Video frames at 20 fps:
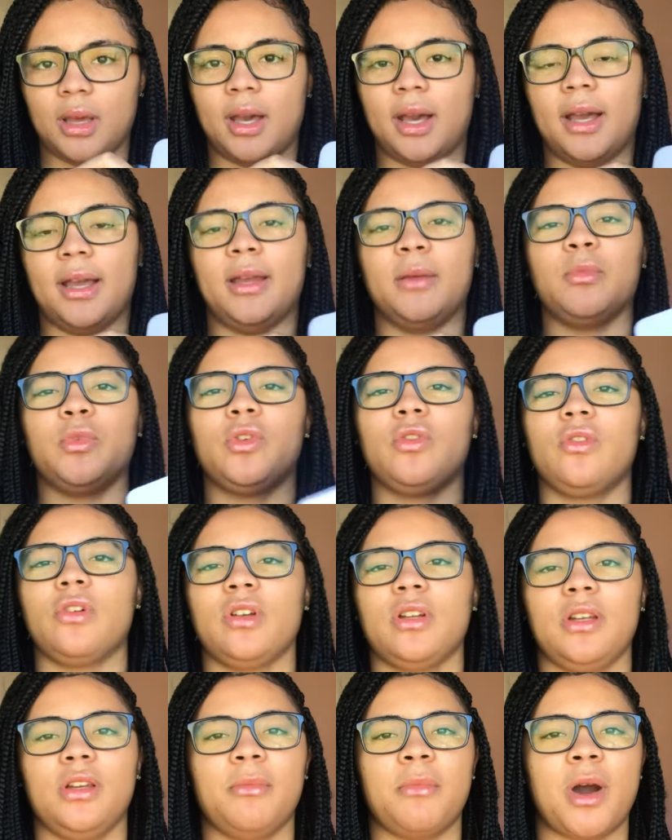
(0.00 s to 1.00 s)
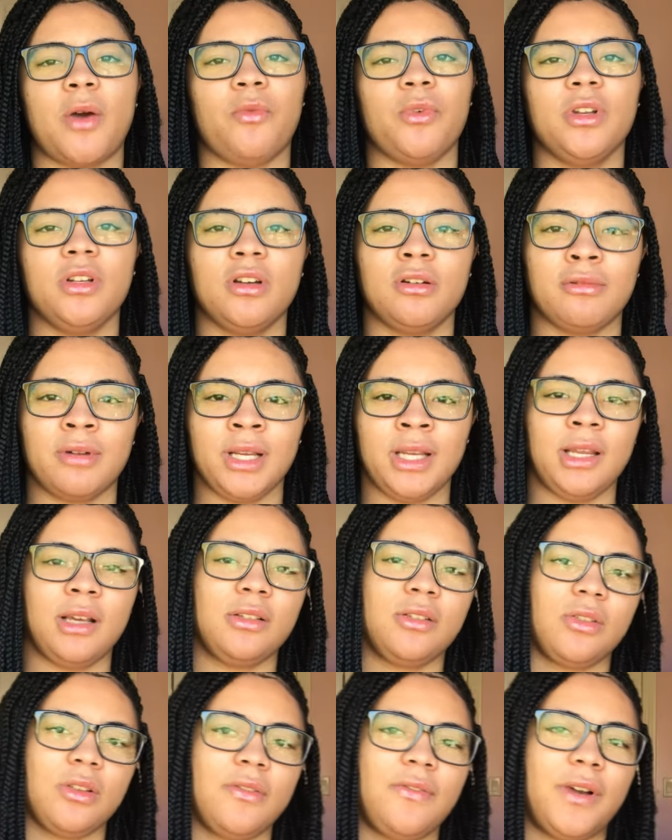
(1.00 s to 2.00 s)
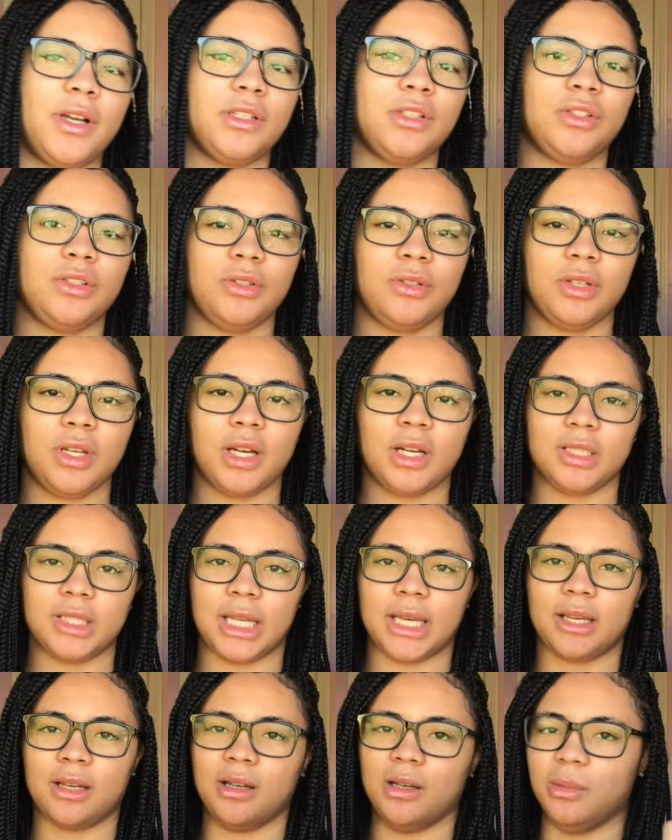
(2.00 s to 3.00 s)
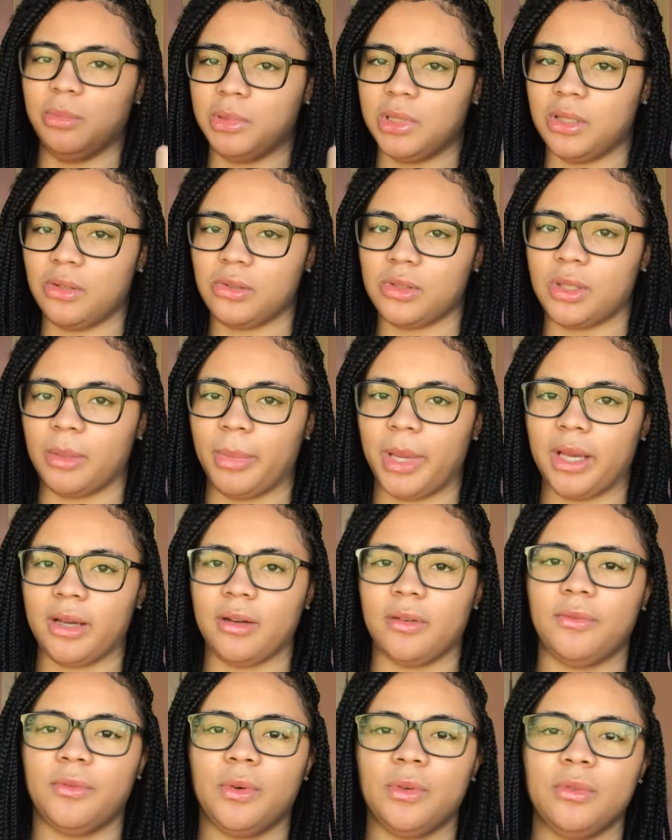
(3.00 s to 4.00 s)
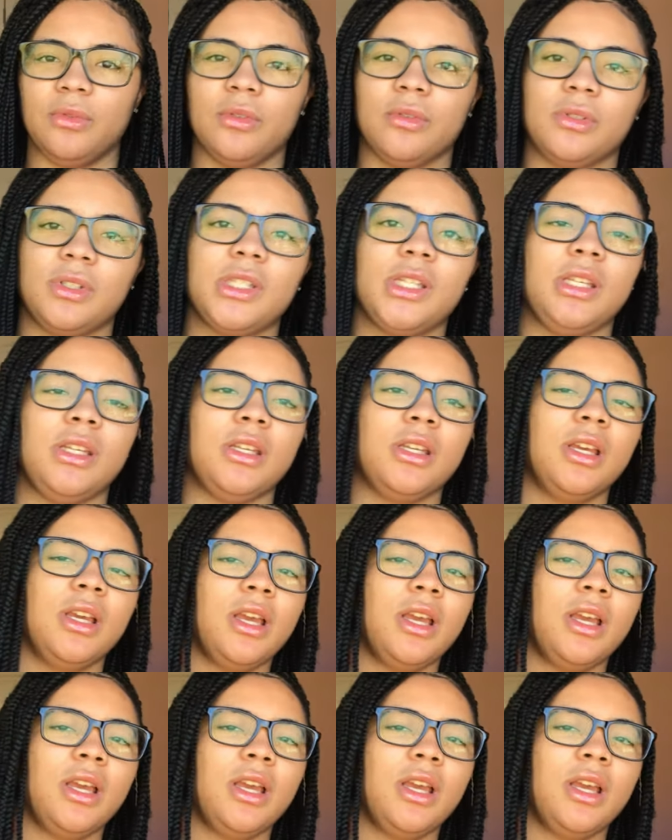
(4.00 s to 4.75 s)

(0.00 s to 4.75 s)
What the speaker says: I am recording in my window right now, so if I show y'all like up close the back of the phone, you're going to see